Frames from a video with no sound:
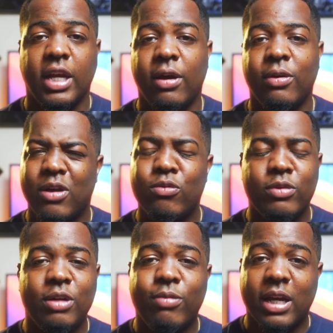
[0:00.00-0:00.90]
Now, I don't
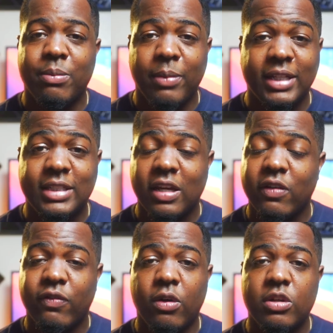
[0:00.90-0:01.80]
really recommend
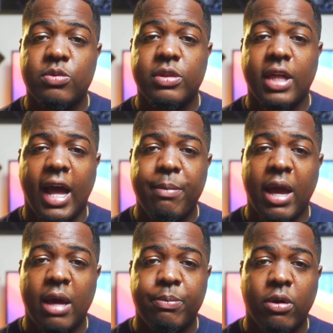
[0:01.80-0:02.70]
taking photos with the
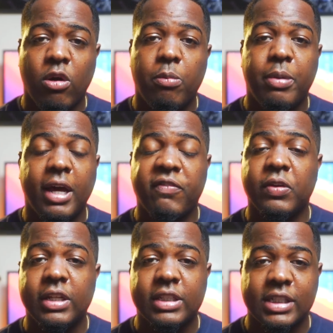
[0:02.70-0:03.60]
iPad Pro, but if
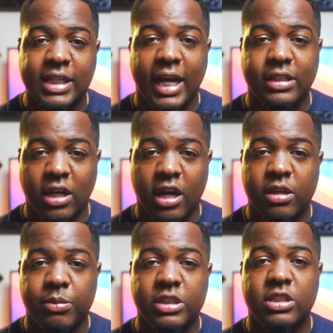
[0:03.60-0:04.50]
you need to scan
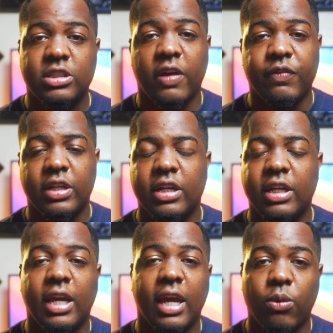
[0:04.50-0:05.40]
documents, you're definitely going
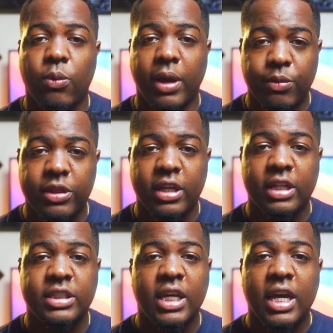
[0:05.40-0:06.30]
to get away with
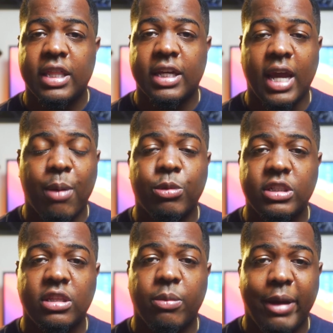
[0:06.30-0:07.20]
it. The cameras
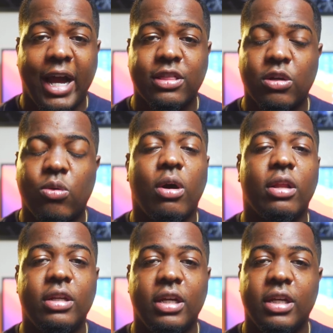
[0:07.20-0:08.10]
on the back, the
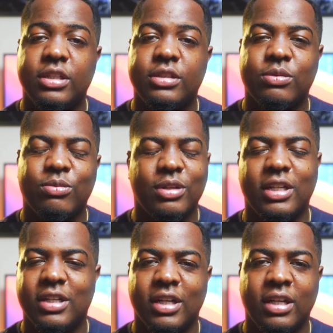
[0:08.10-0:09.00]
quality is really
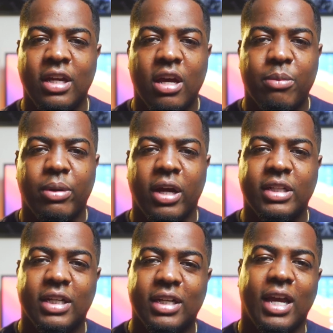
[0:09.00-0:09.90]
good,
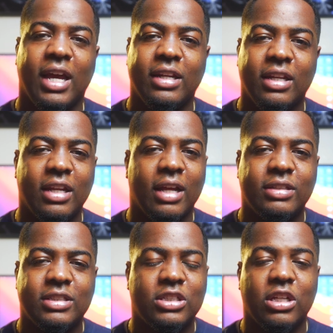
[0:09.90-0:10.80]
but again,
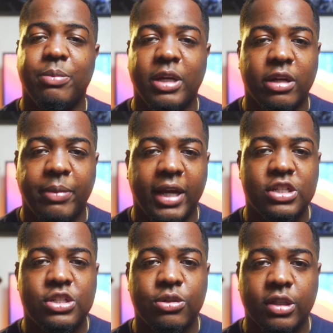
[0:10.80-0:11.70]
it shouldn't be your main
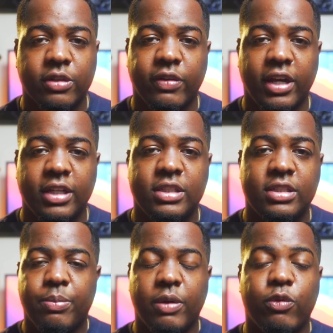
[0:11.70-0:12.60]
shooting
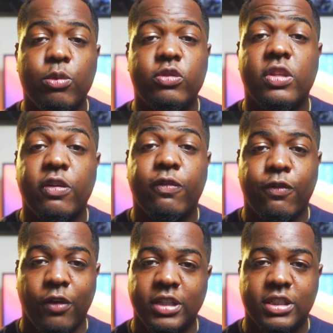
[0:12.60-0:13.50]
device. But if we move to the
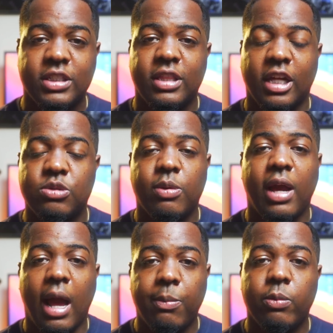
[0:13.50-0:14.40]
front, that's where
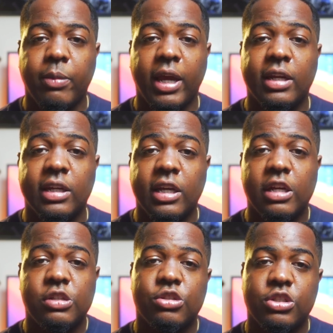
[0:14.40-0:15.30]
Apple made an
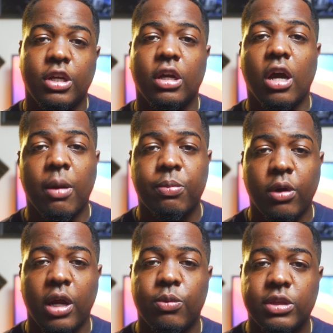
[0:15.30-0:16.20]
interesting
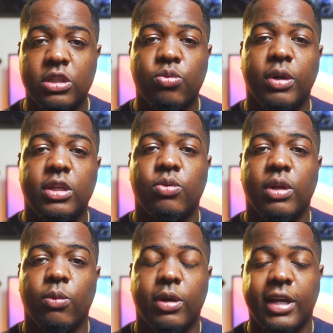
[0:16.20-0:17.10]
upgrade with the
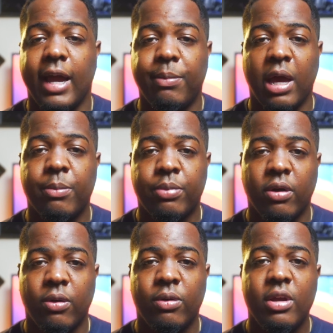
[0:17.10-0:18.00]
2021 iPad
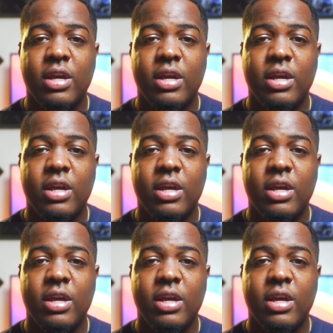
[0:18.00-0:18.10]
Pro.